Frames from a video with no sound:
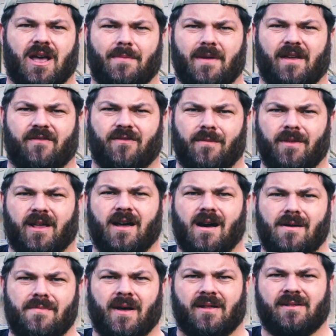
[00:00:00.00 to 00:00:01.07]
coming from the
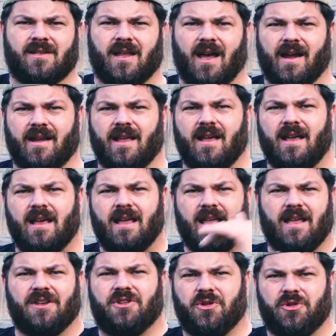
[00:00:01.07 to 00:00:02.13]
compound side
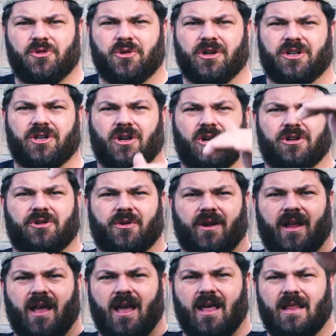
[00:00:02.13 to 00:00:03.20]
into traditional
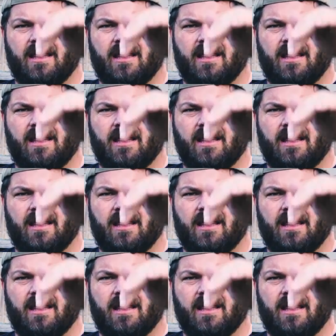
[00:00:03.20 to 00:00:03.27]
archery.